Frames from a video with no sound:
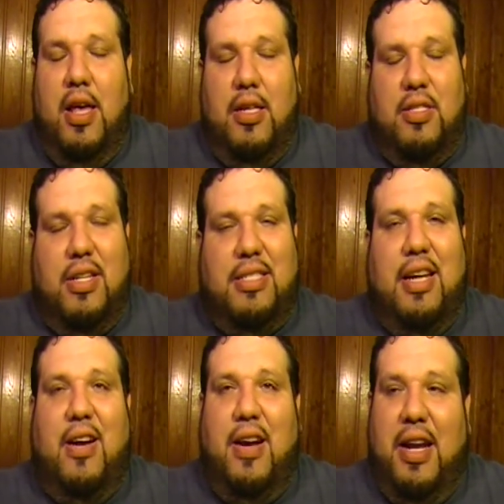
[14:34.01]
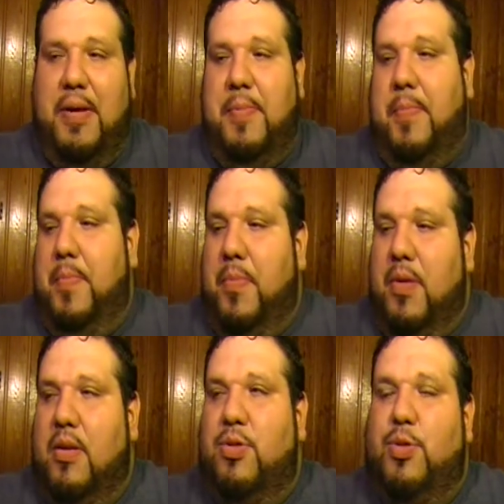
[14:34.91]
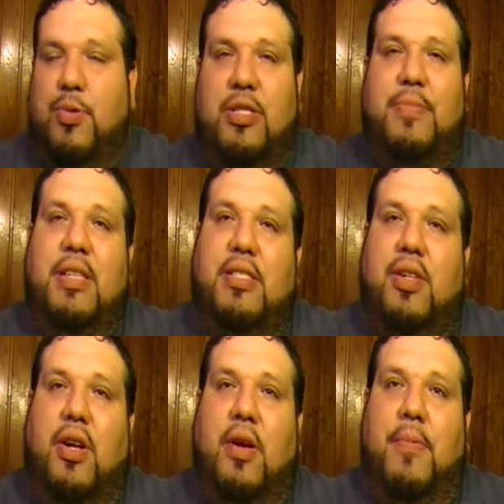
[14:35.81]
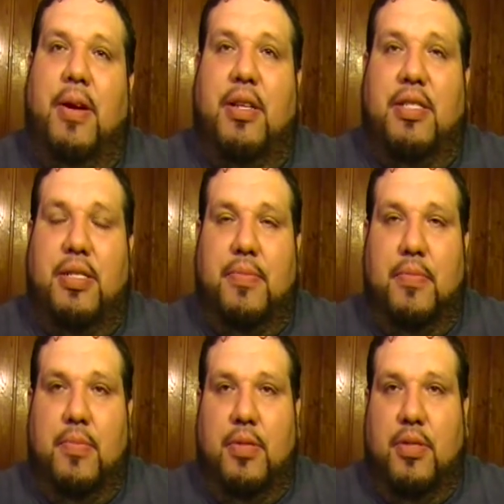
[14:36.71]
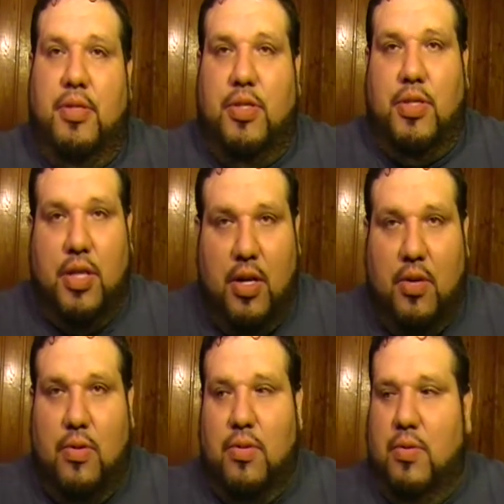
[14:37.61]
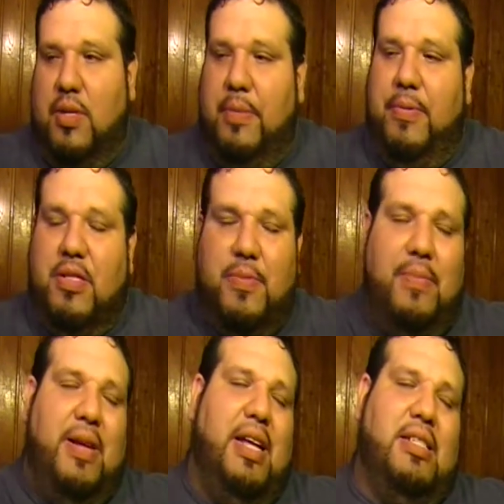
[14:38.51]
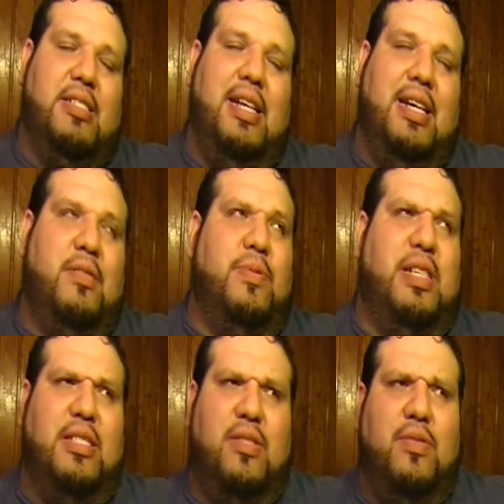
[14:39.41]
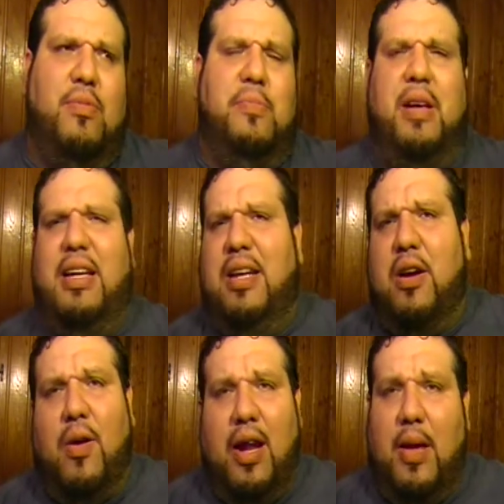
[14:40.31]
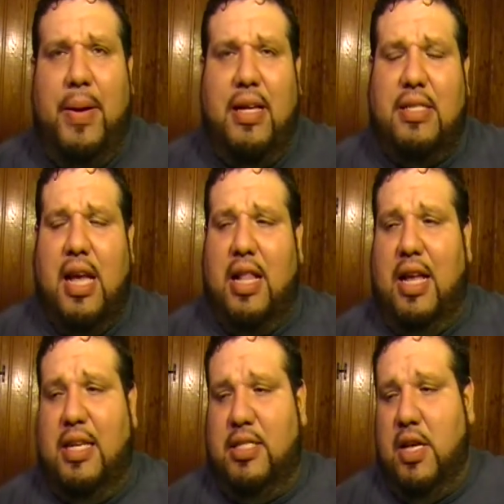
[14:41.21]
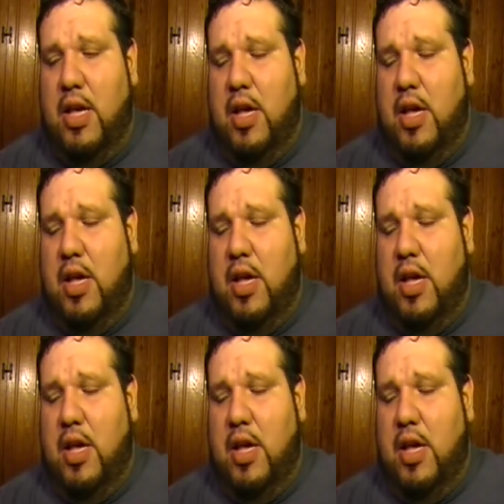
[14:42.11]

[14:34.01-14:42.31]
So I said, all right, switch me into audio production. So he puts me in my next class, which I did all right. I passed that class.